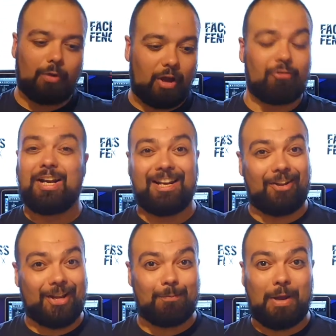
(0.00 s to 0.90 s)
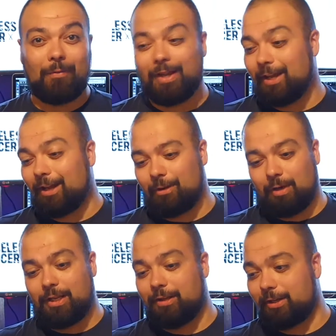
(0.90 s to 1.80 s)
I really like about it. I'll
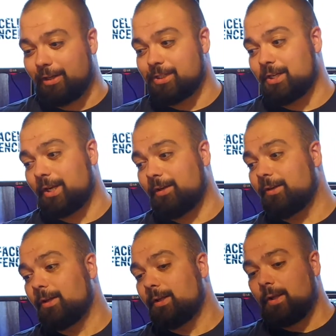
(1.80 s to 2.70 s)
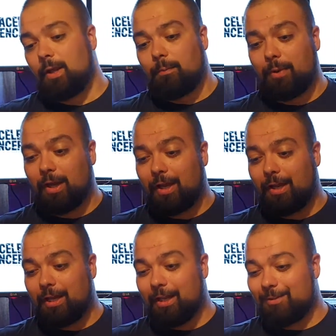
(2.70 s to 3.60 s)
let you guys know.
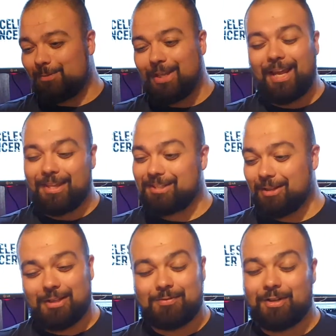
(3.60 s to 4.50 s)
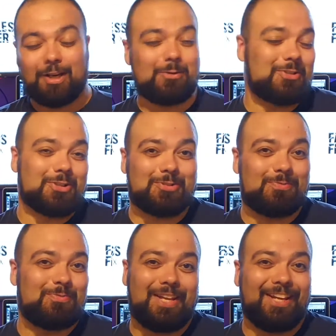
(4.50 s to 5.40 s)
But yeah, so this video was
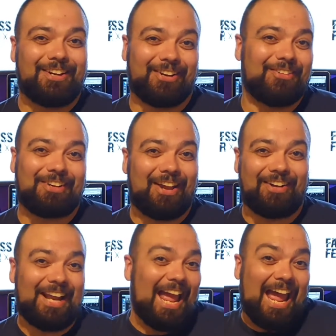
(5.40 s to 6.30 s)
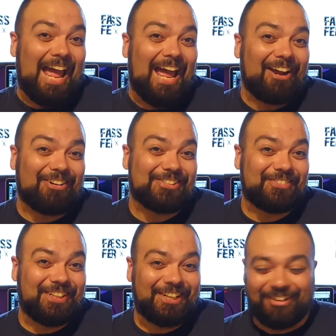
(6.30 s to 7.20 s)
just me kind of going, I got
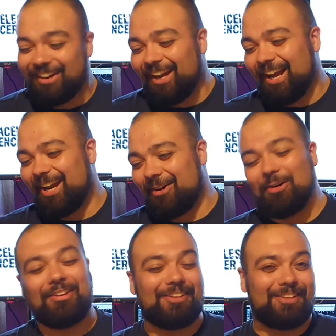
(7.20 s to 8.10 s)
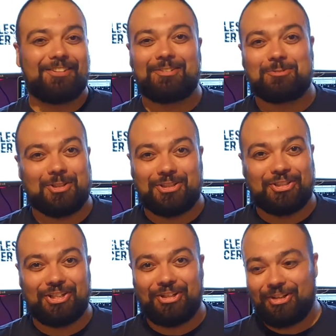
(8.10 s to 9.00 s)
something new, and I wanted to
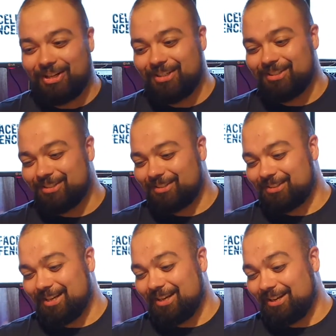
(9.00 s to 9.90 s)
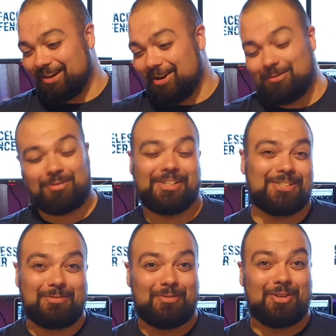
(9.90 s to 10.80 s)
show you guys, and hopefully
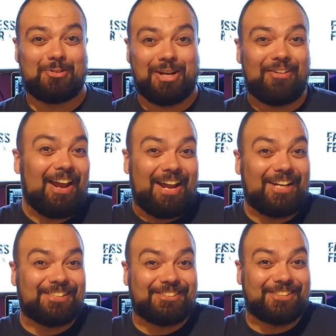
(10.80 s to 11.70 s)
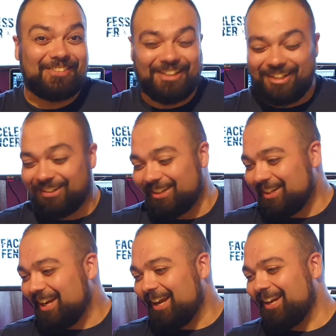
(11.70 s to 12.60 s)
some of you will go, he's got something new,
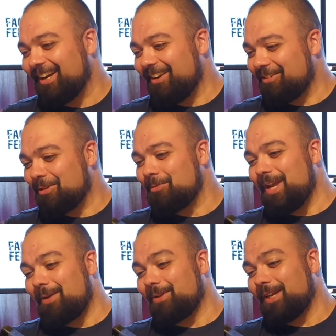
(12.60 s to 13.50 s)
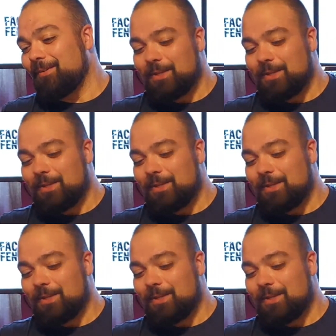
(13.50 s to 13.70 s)
and everyone will be happy.